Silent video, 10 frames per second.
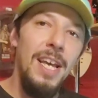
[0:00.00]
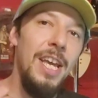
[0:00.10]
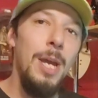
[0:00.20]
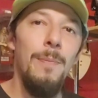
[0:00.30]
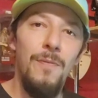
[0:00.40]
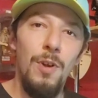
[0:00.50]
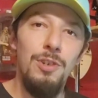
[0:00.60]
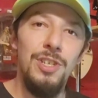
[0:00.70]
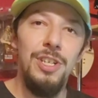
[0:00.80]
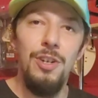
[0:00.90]
hip
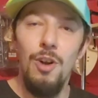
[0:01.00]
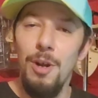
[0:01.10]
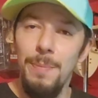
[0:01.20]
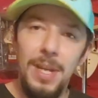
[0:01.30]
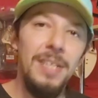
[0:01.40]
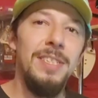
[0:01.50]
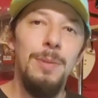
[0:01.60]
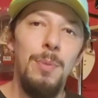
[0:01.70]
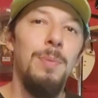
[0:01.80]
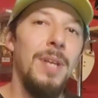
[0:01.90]
version, you know what I mean?
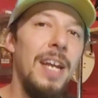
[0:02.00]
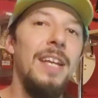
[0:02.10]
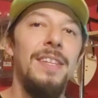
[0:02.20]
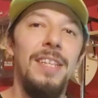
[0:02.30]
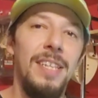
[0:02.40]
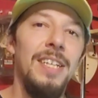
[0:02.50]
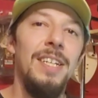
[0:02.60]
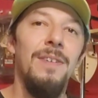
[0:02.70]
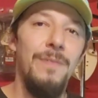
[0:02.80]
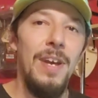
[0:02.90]
Simple Plan, I think they
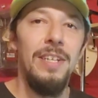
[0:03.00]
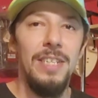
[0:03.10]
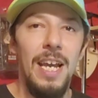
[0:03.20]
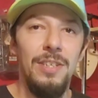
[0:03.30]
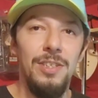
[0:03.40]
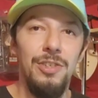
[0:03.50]
did a fantastic